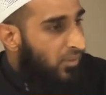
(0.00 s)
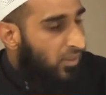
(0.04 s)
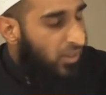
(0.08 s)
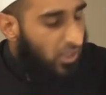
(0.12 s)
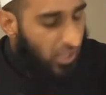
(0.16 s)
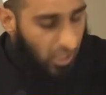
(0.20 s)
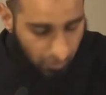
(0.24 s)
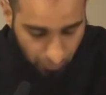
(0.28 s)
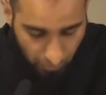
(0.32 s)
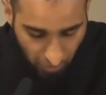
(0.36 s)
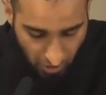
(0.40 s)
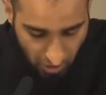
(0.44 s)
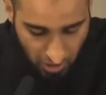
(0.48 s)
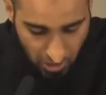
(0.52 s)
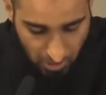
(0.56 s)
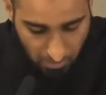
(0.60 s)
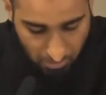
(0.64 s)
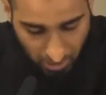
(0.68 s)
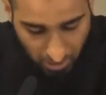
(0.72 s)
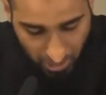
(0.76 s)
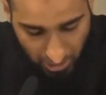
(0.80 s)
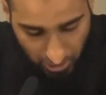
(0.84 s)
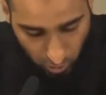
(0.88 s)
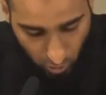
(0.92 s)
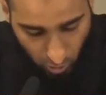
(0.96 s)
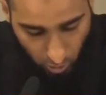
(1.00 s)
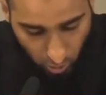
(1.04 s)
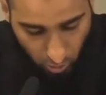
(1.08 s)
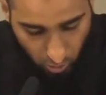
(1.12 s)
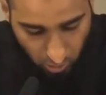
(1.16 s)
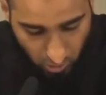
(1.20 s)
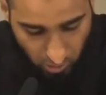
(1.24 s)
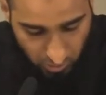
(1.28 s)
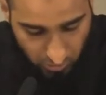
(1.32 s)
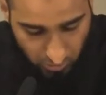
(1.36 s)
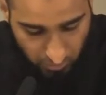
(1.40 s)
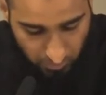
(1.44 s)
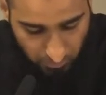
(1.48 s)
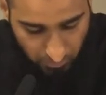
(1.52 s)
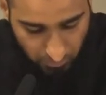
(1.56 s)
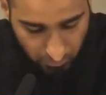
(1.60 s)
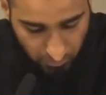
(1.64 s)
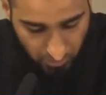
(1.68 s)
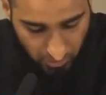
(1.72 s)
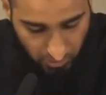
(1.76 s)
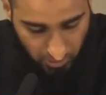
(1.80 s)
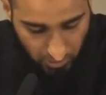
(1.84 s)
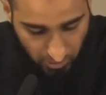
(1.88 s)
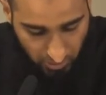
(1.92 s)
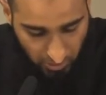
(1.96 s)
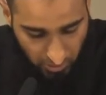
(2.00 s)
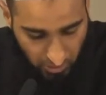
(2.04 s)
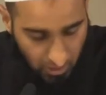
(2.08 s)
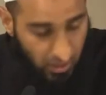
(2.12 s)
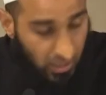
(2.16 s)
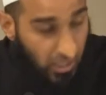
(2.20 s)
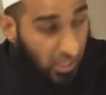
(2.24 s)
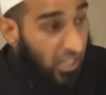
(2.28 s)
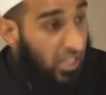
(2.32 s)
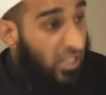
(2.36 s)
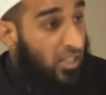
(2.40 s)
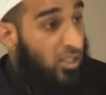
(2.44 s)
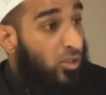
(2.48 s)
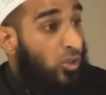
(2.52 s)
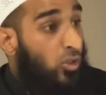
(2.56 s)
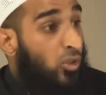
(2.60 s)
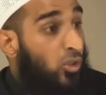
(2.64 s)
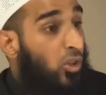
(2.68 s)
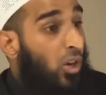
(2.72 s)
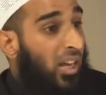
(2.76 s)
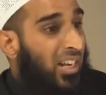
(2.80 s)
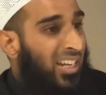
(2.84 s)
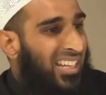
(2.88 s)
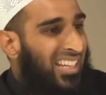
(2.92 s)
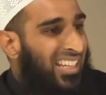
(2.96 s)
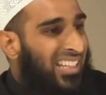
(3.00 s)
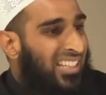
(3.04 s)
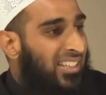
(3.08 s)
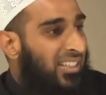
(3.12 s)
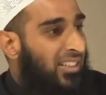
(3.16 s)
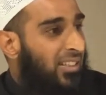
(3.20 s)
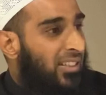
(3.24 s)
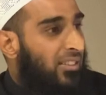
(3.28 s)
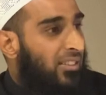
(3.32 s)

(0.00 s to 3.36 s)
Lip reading: That very my Lord, He is ghani,